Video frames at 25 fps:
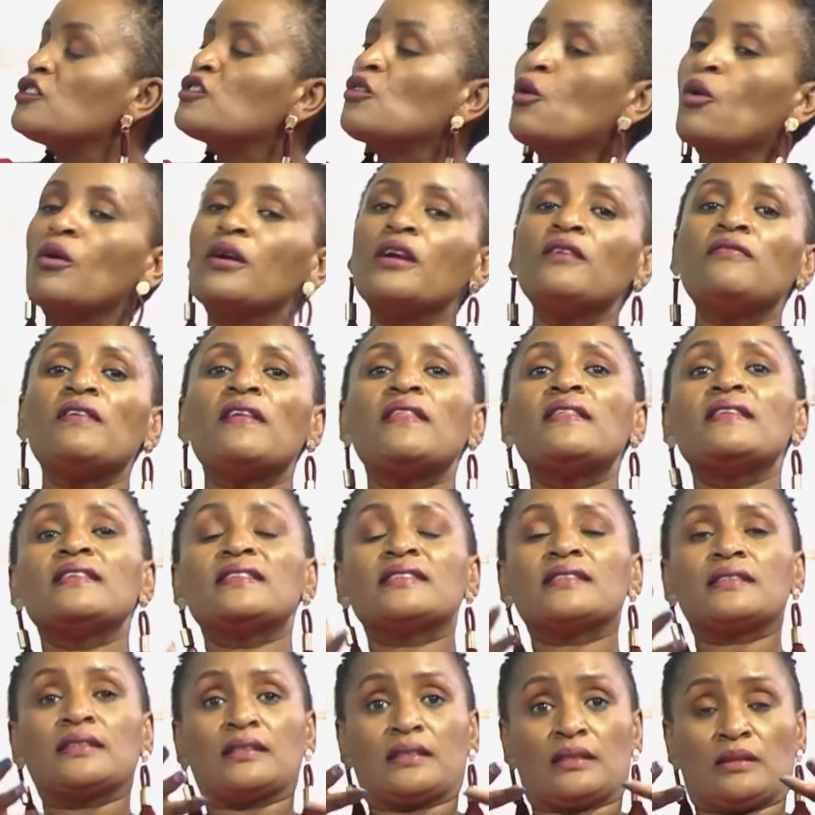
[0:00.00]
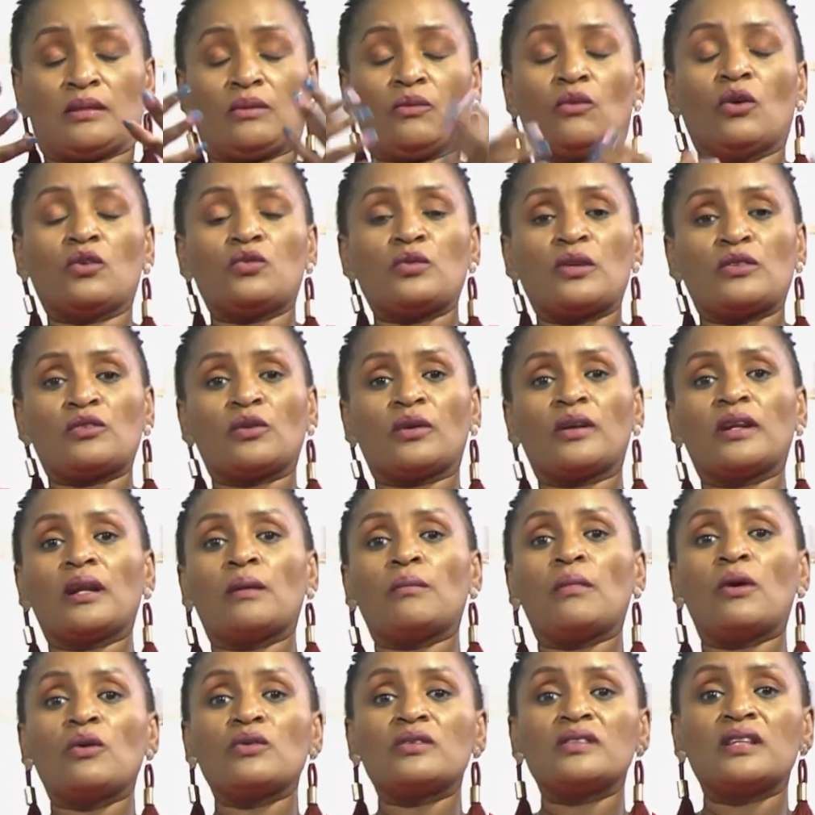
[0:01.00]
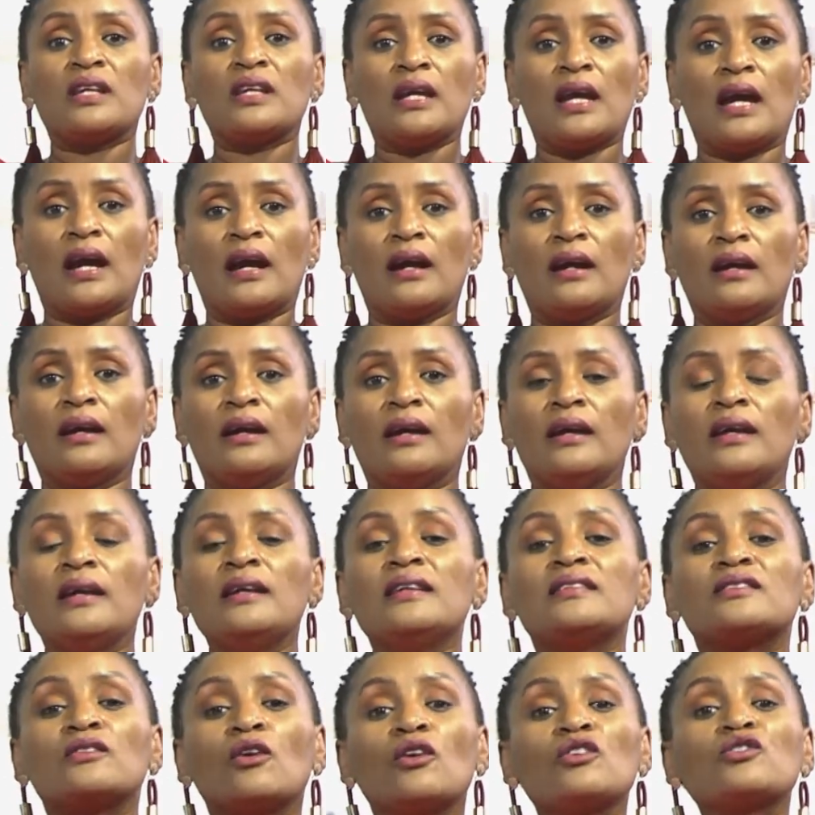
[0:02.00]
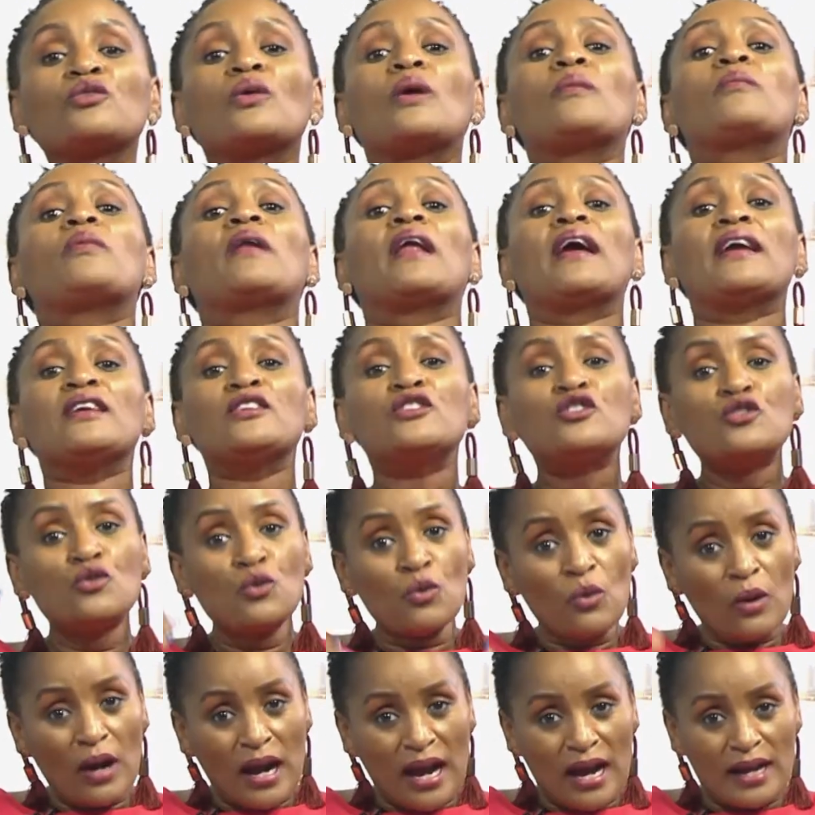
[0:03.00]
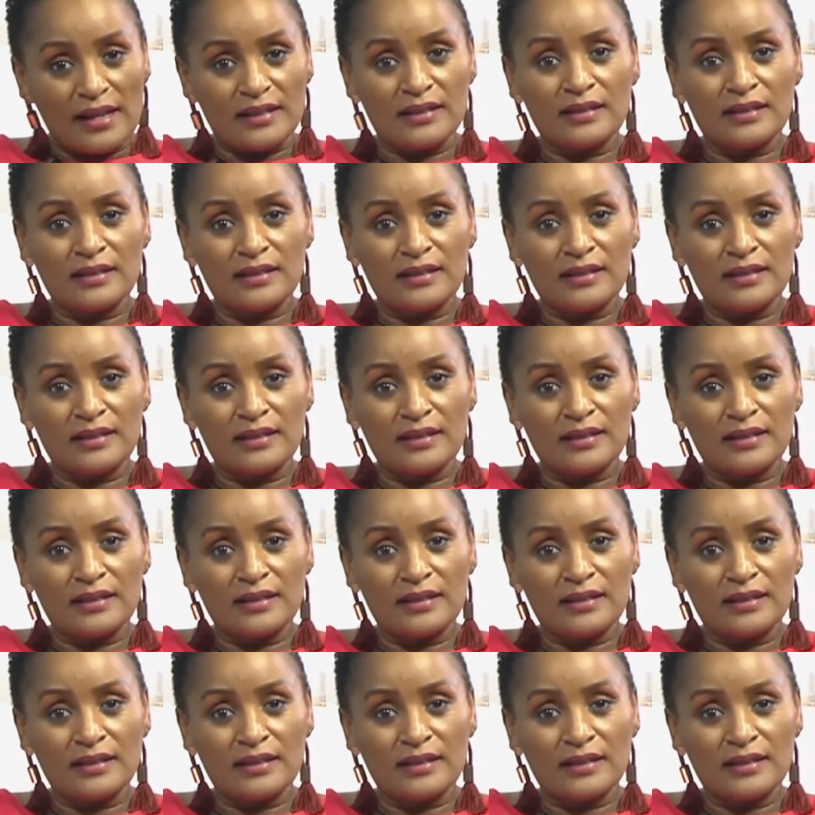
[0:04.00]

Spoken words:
So even this, what we're talking about here, is also applying to us.